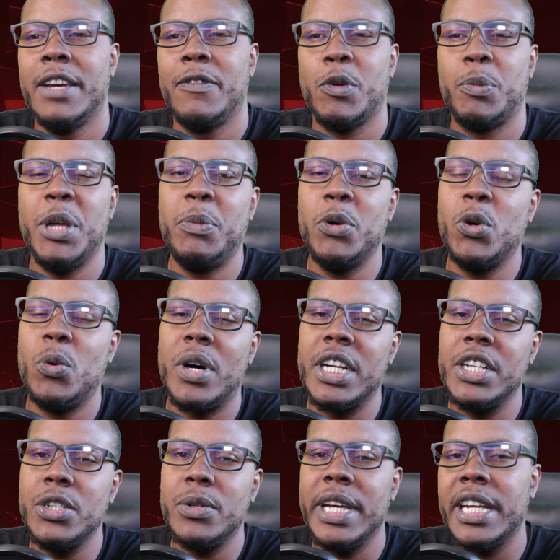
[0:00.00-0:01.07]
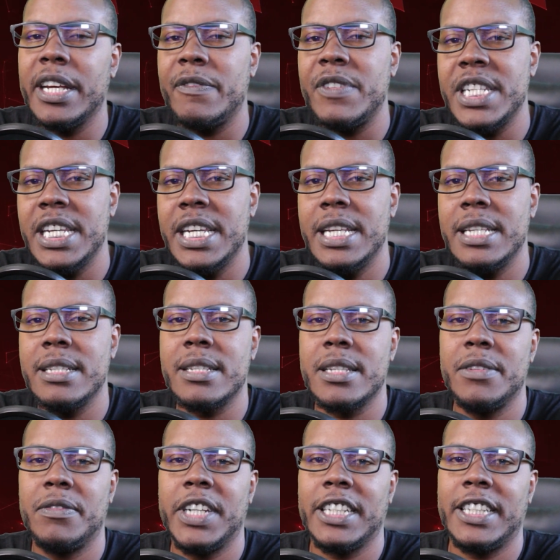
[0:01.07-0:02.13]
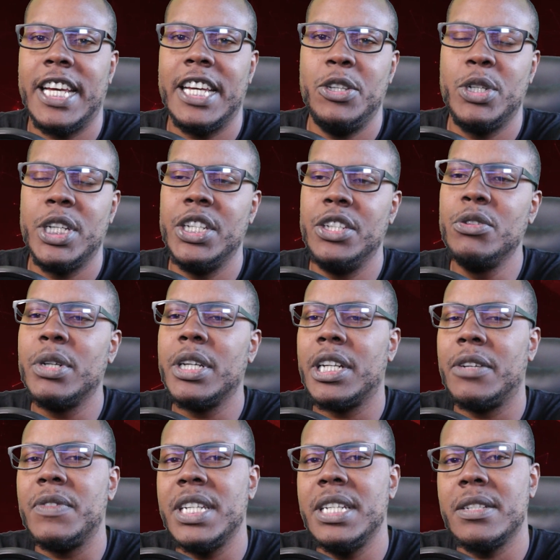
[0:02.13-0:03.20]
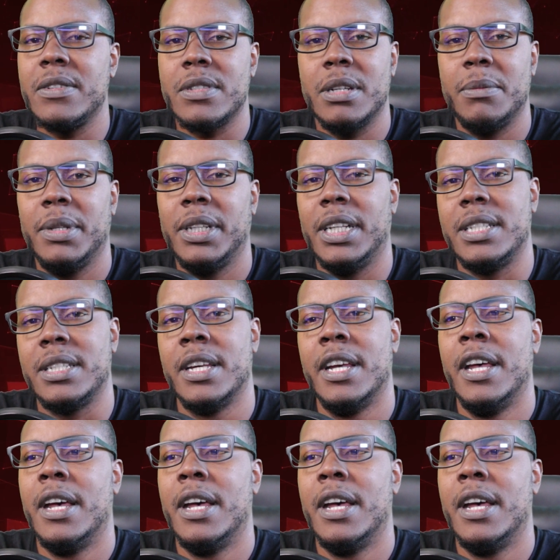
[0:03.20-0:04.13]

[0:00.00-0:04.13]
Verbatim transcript: For people who want to do N F Ts and stuff like that, you can do N F Ts on some of these